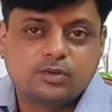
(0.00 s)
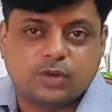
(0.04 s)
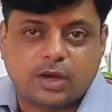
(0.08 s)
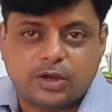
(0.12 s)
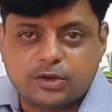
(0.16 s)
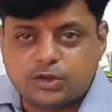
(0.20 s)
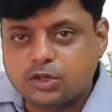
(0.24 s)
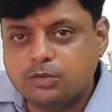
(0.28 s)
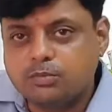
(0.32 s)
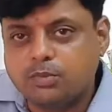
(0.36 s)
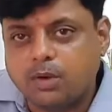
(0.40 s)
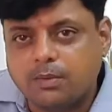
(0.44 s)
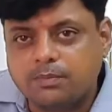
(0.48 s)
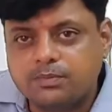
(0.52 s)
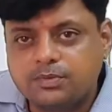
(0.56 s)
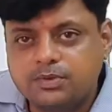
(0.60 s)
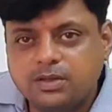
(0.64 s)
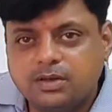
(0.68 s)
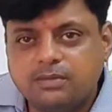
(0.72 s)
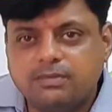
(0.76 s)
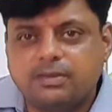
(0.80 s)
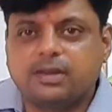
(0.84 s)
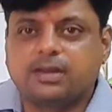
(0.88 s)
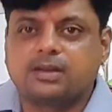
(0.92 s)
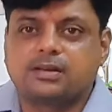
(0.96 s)
I should be
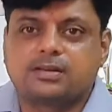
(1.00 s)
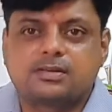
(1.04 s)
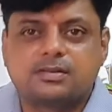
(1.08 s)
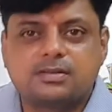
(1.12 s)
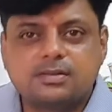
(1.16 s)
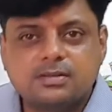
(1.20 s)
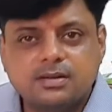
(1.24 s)
observing it.